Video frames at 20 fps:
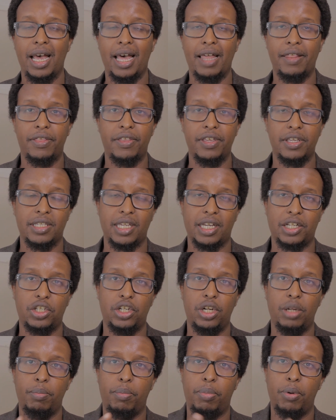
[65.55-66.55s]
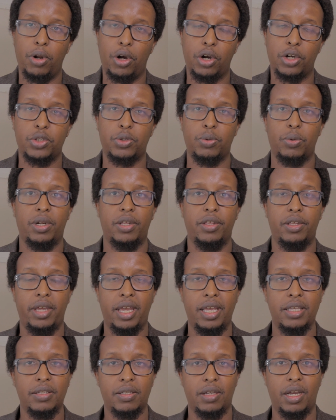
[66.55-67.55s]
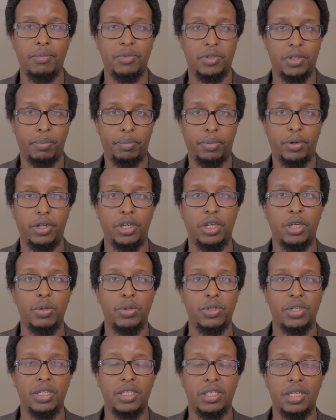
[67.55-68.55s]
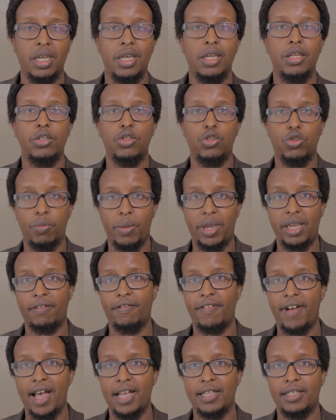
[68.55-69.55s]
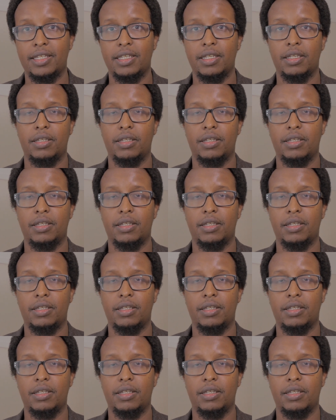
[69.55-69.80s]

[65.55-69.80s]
and this actually blocks one of the enzymes the body uses to make fat.